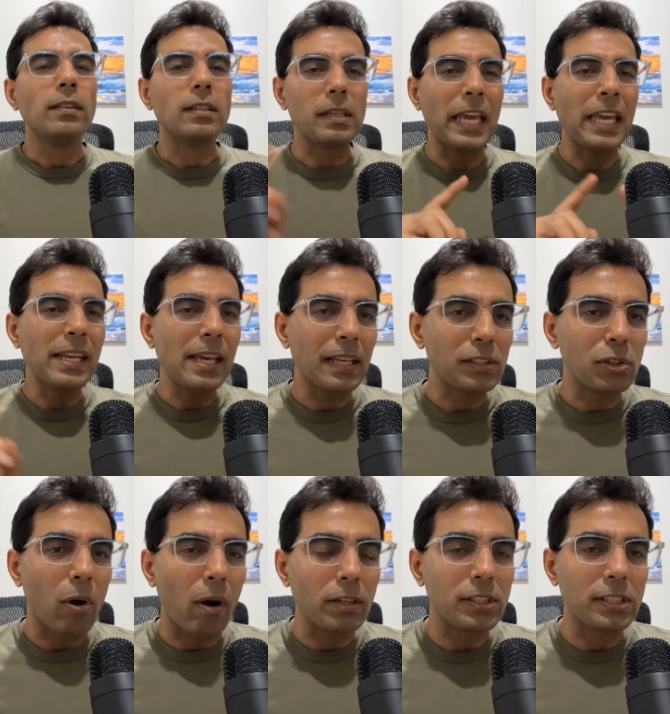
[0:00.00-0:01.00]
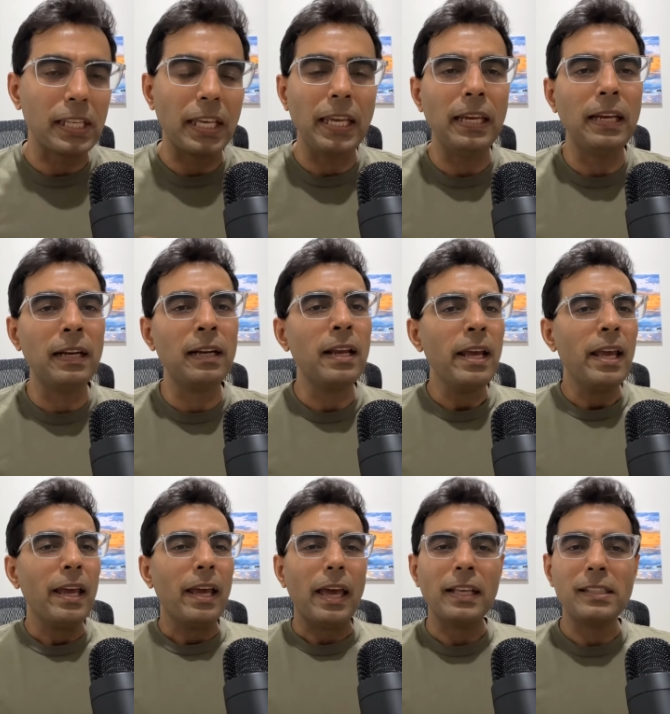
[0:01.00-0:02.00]
the area is not sealed
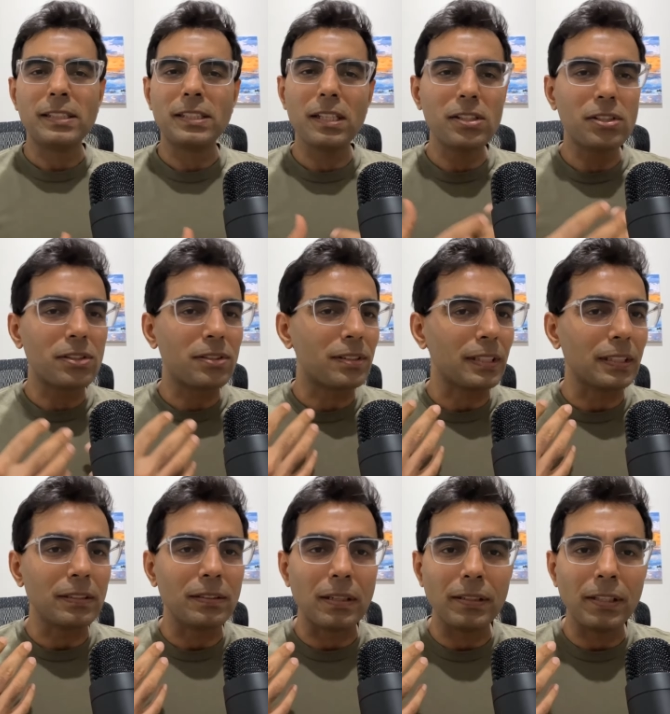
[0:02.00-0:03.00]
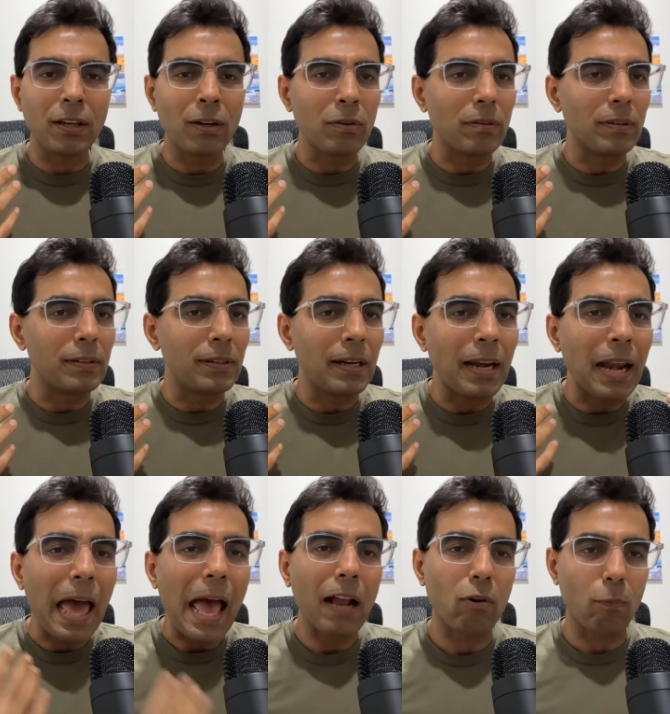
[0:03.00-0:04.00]
it's just you know
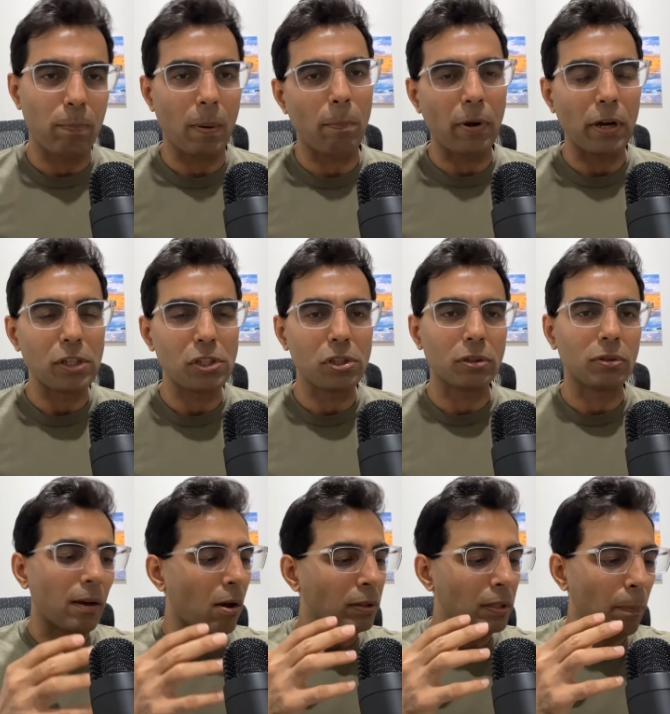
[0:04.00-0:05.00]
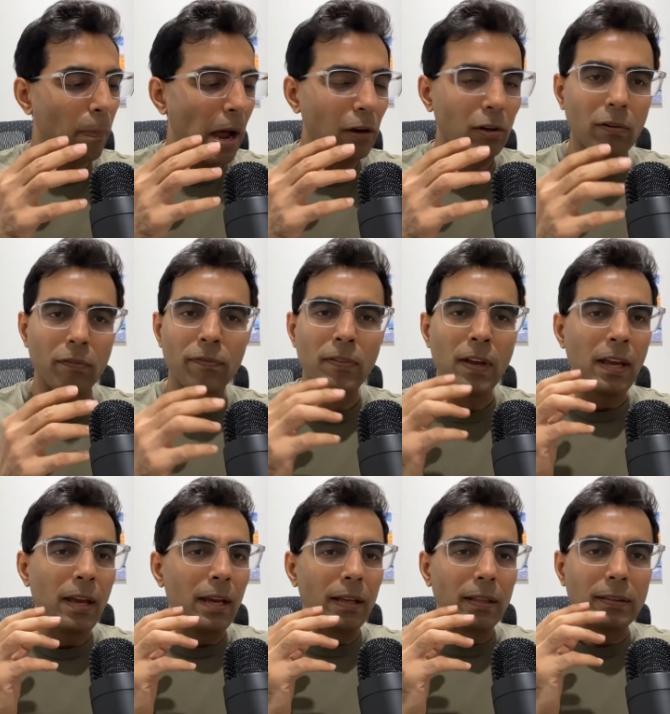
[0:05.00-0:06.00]
lack of preparation on the part of
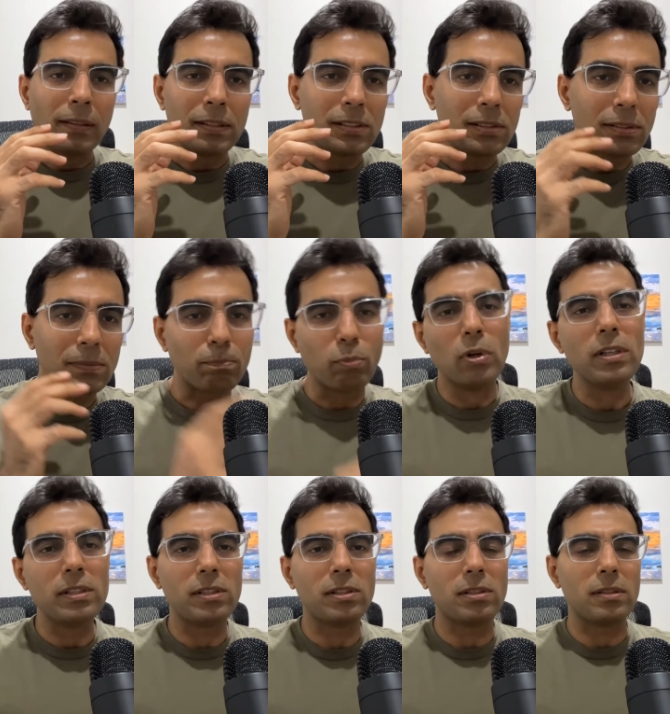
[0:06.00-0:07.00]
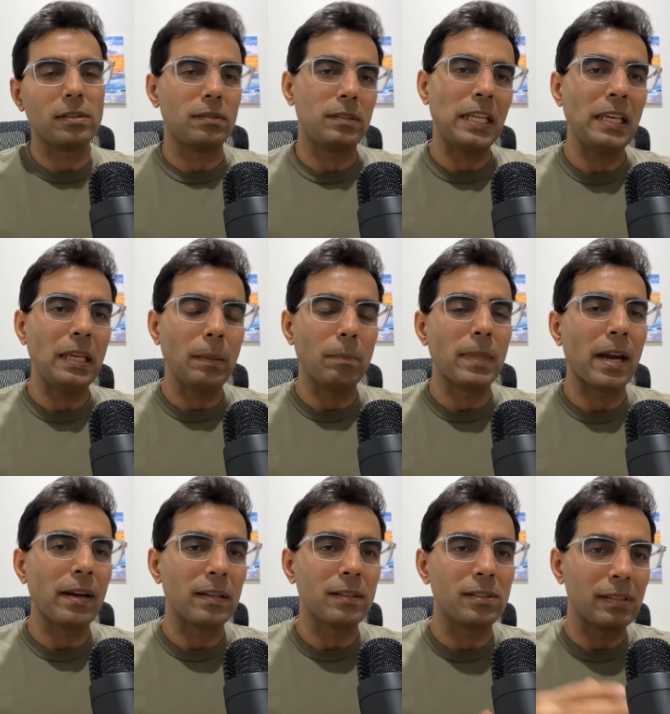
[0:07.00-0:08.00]
this police team
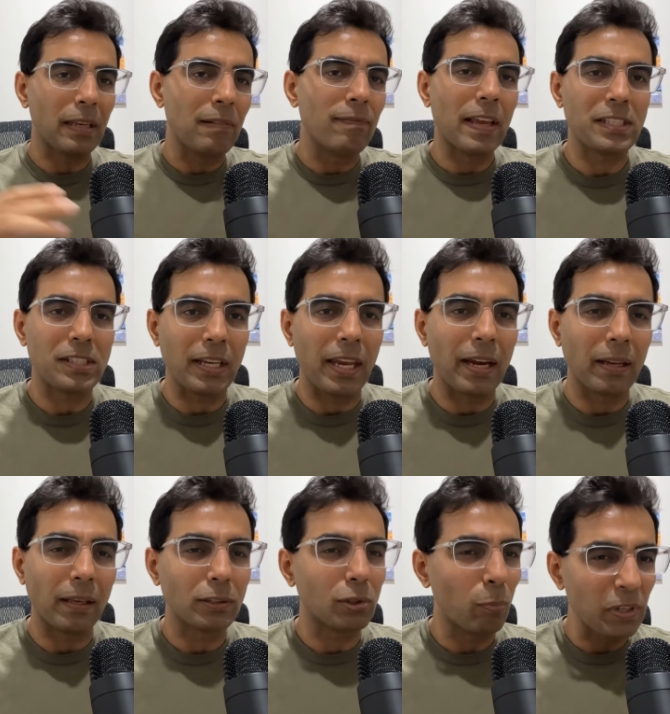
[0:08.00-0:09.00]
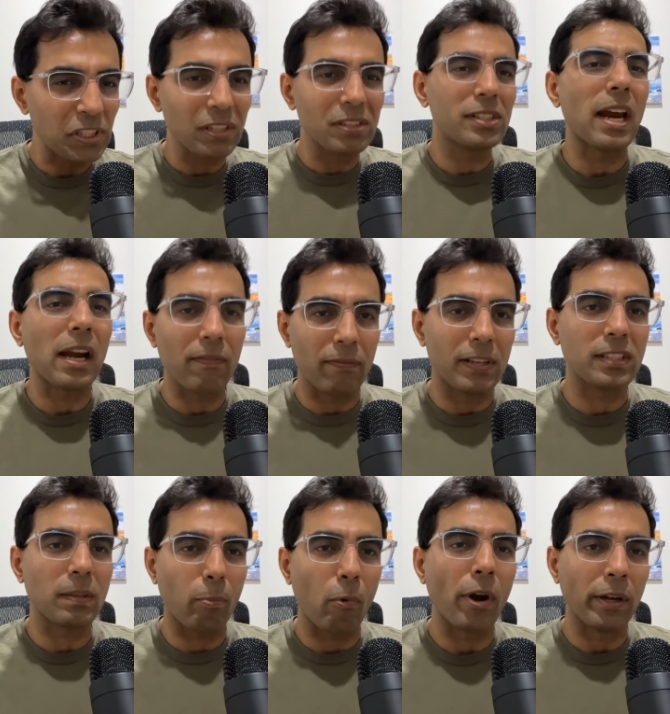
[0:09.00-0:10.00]
that is investigating so which is kind of
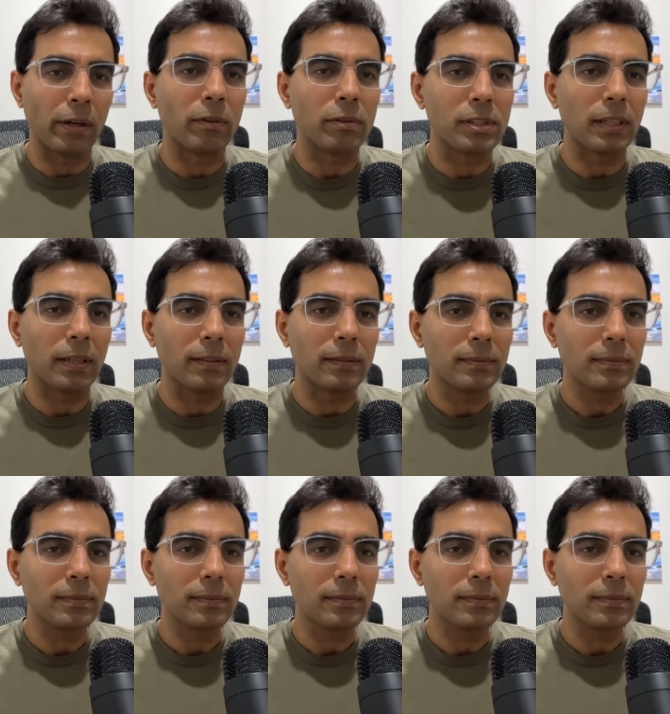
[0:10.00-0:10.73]
disappointing to see